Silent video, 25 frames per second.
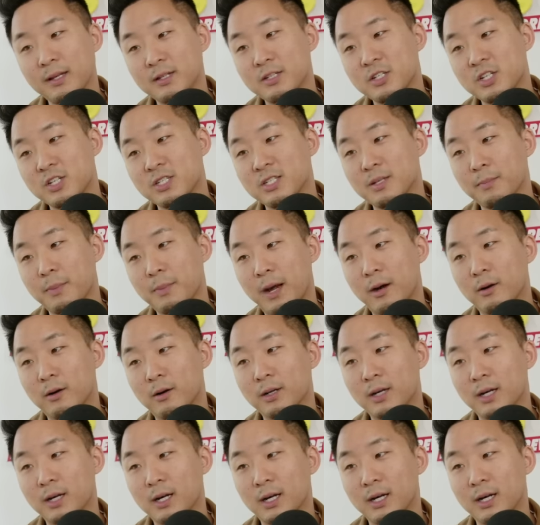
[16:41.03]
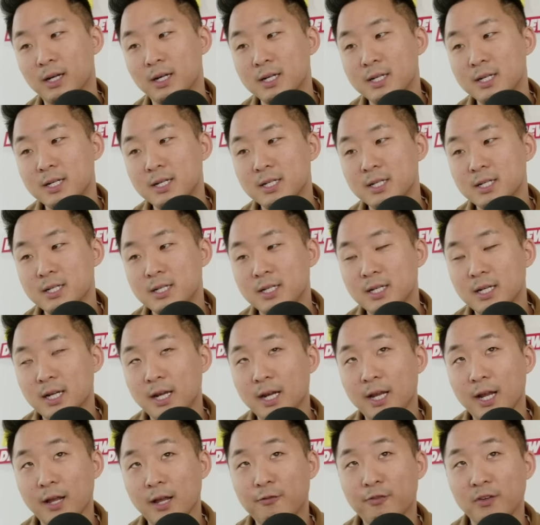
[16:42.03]
It's just about, uh,
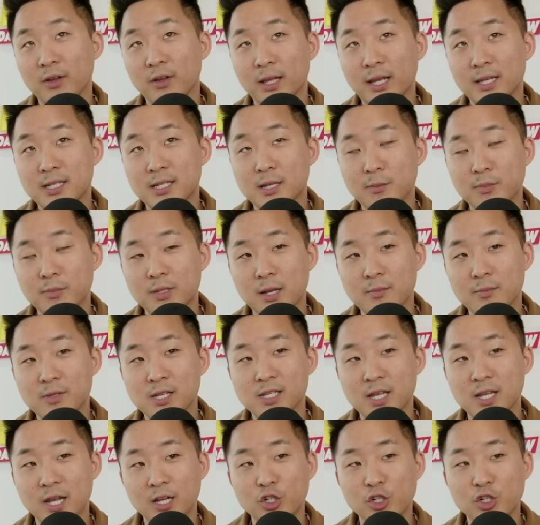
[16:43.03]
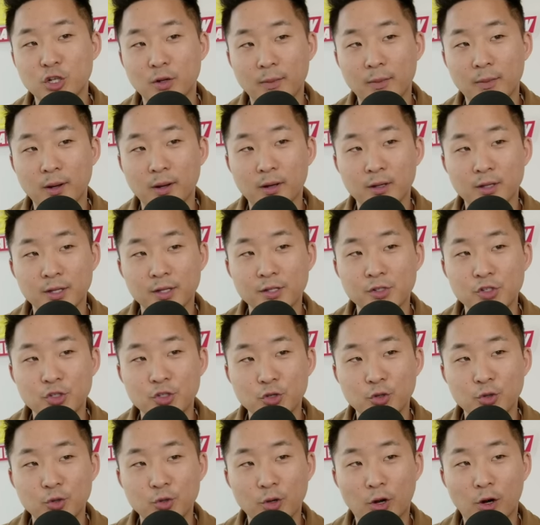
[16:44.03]
and I feel like sometimes as Asian Americans,
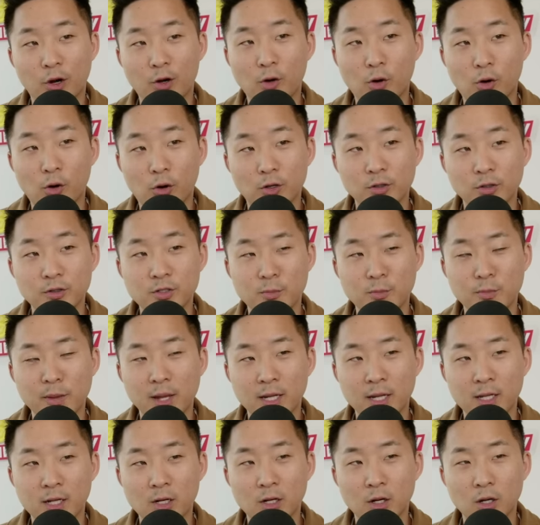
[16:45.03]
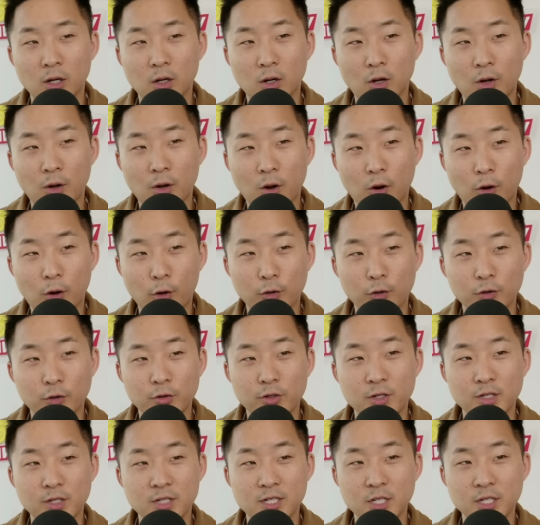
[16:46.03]
you are called to make harder
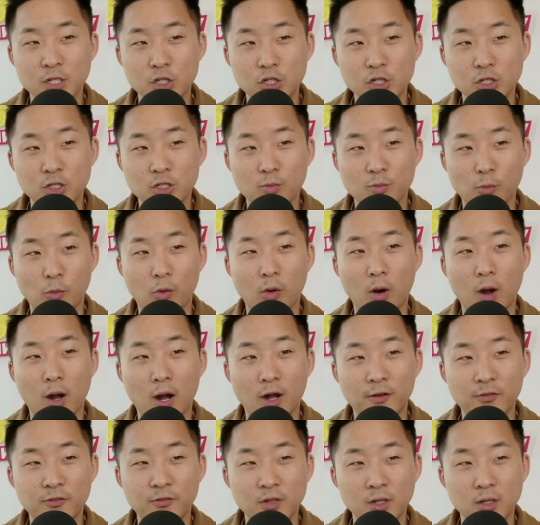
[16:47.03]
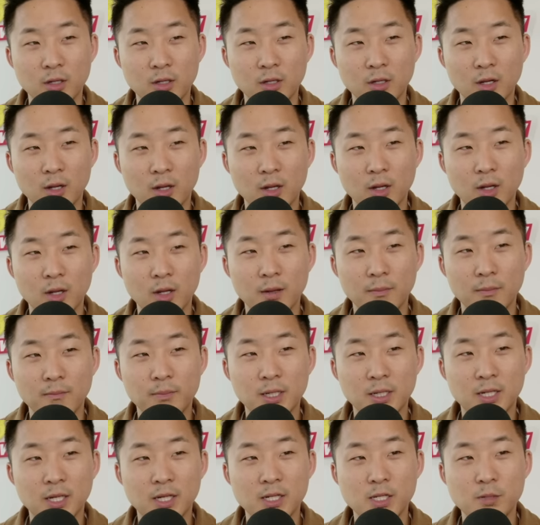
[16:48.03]
decisions more often
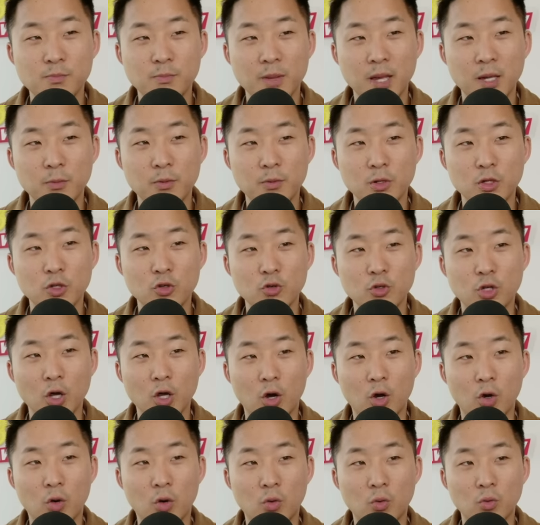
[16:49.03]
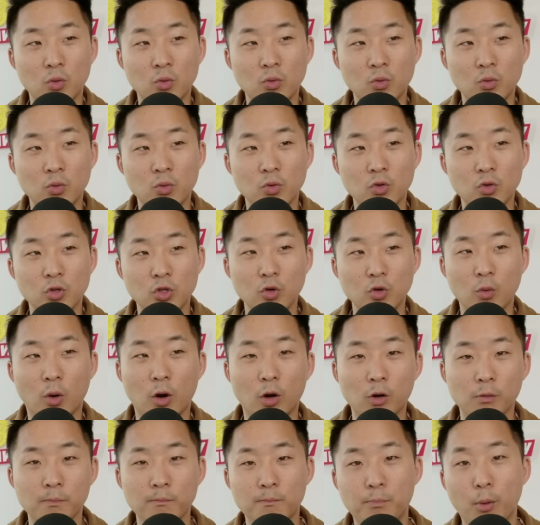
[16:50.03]
because maybe you don't, you
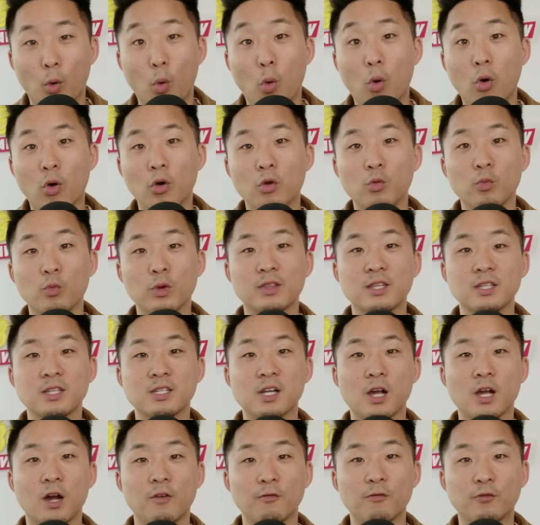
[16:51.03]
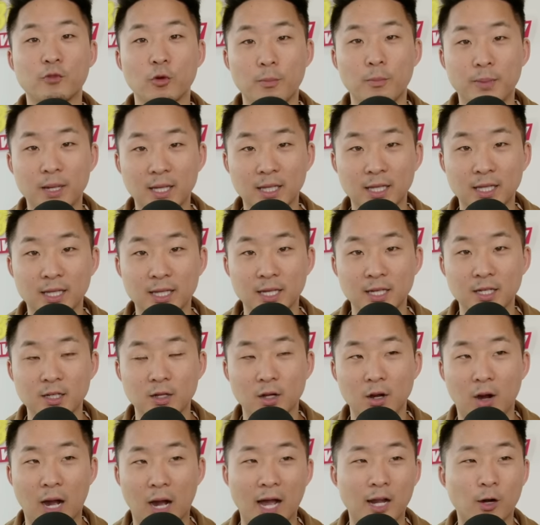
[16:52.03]
aren't born with this mm. comfortability. You
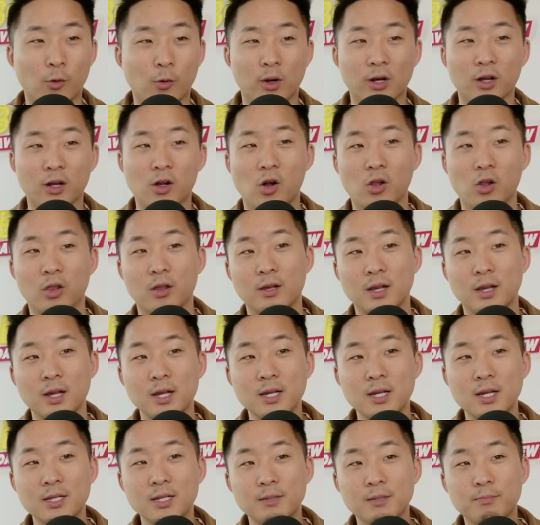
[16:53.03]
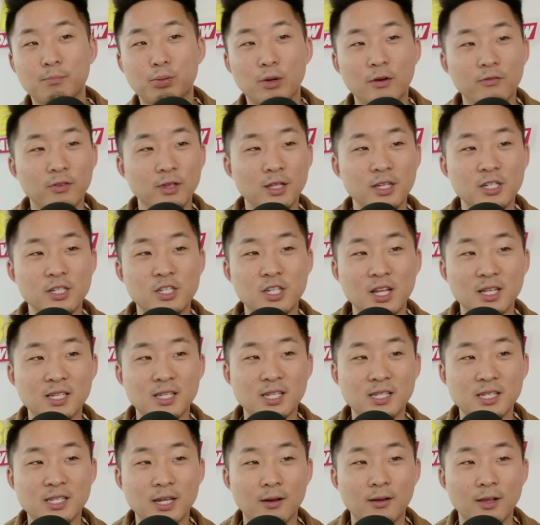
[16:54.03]
know, I don't want to call it privilege
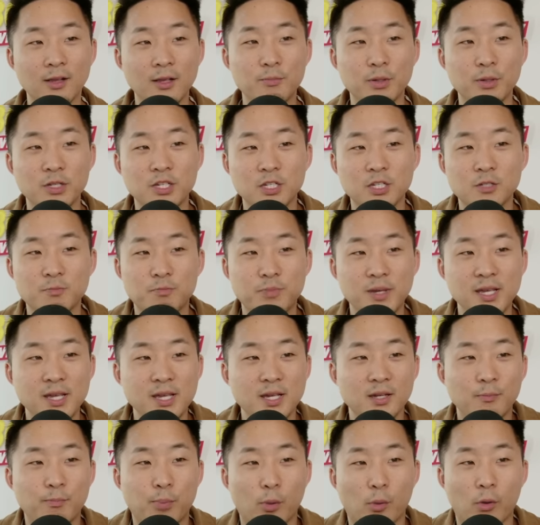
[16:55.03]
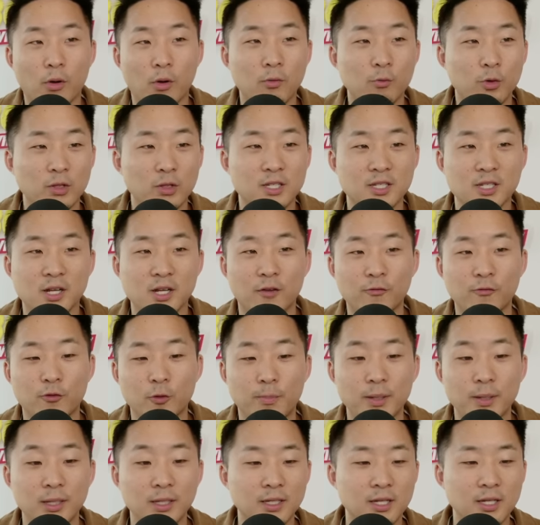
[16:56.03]
necessarily, but just being born with this
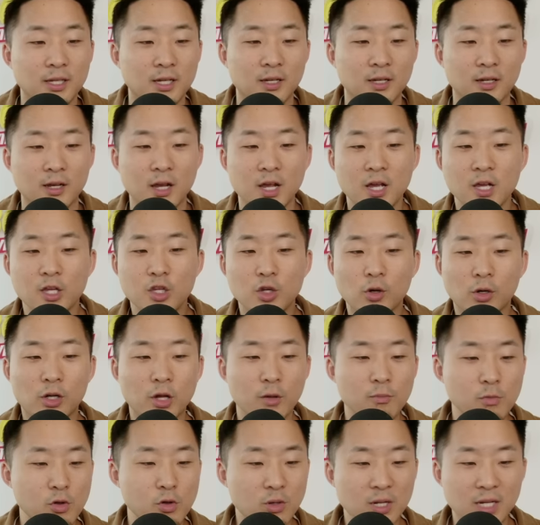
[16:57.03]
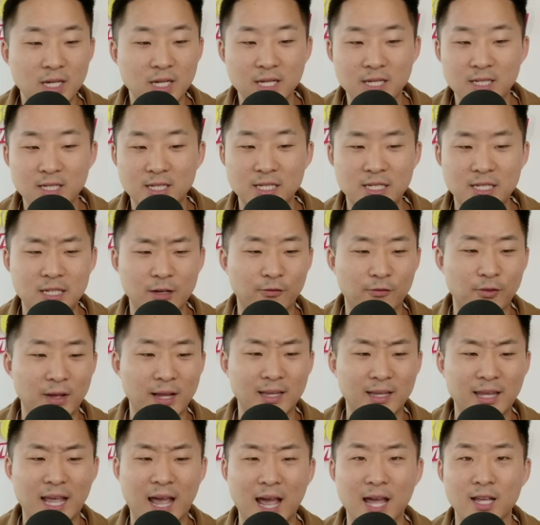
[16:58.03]
comfortability in your community and stuff
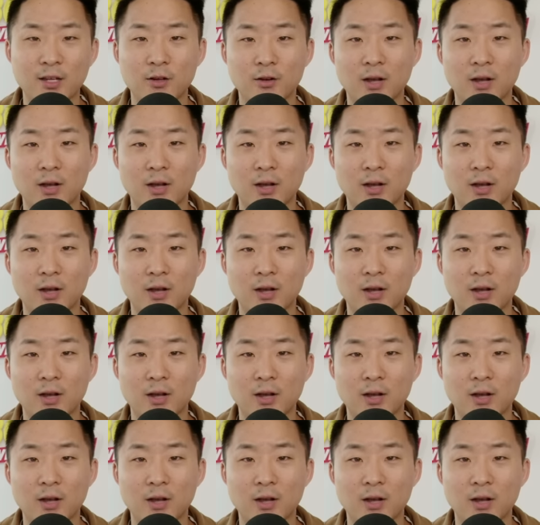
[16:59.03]
like that.